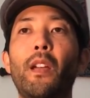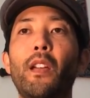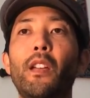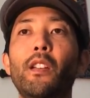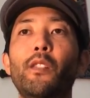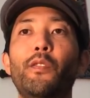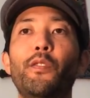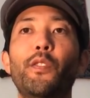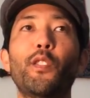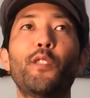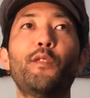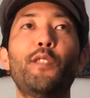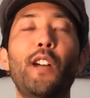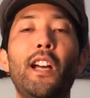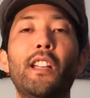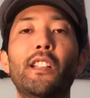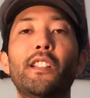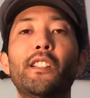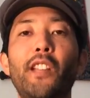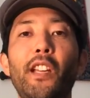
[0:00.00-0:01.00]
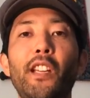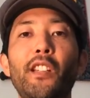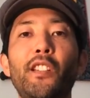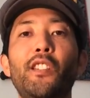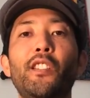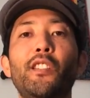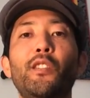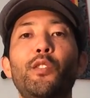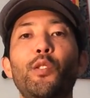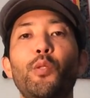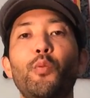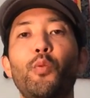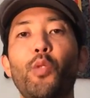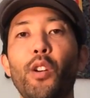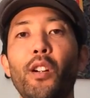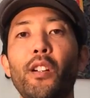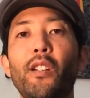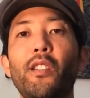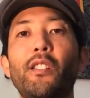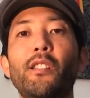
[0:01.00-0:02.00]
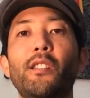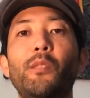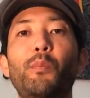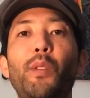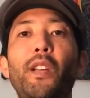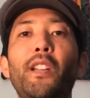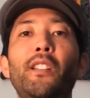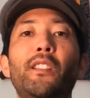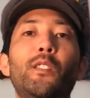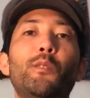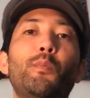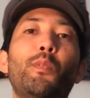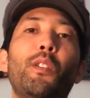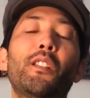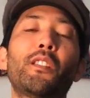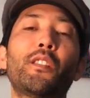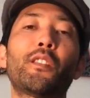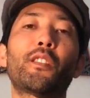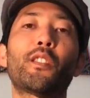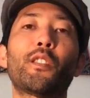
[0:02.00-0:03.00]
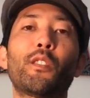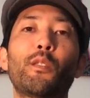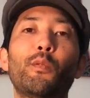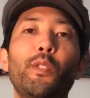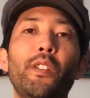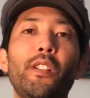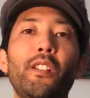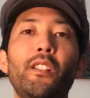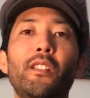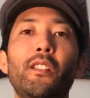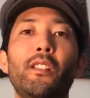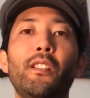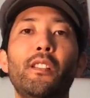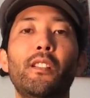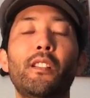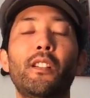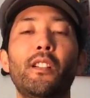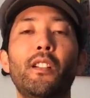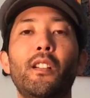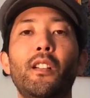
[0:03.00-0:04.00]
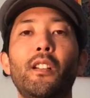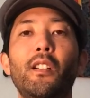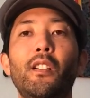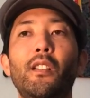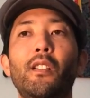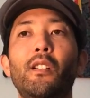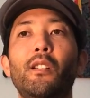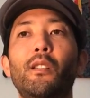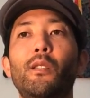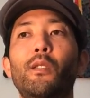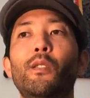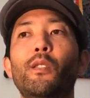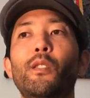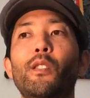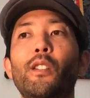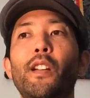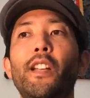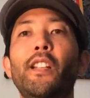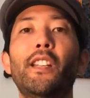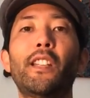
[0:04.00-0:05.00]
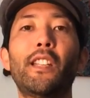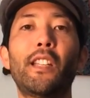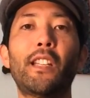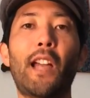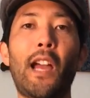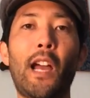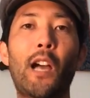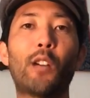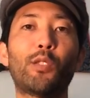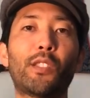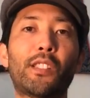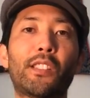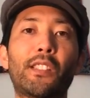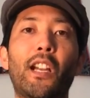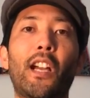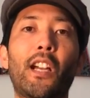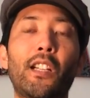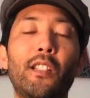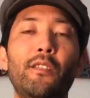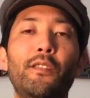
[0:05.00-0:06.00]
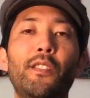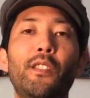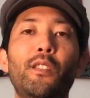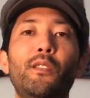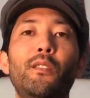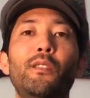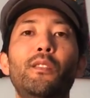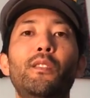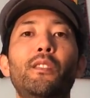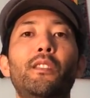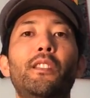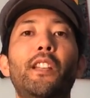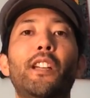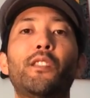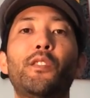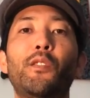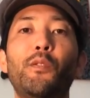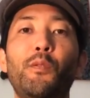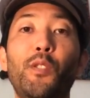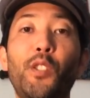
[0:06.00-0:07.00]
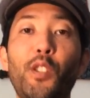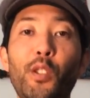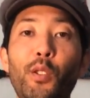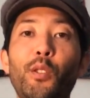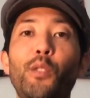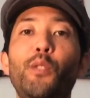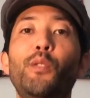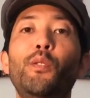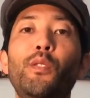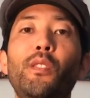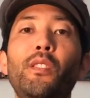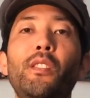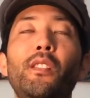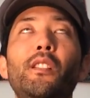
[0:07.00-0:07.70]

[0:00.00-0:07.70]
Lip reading: If your validation, your worth is based upon your career or anything outside of you that you do,